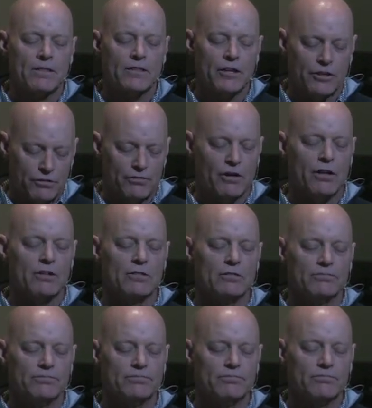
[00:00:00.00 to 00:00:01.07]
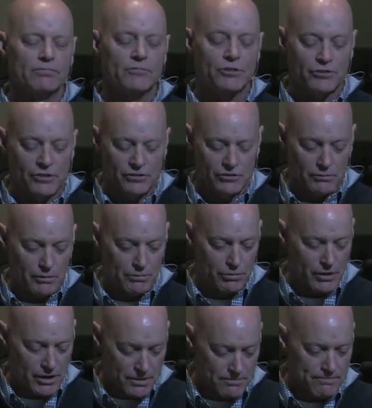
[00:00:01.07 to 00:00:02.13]
Thank you, Father. your son's name, I
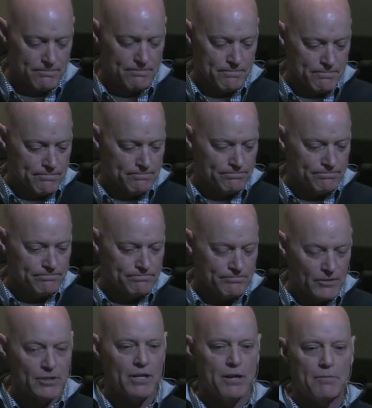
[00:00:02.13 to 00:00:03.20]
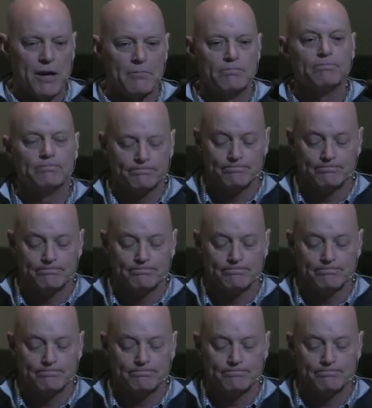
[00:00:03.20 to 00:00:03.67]
pray. Amen.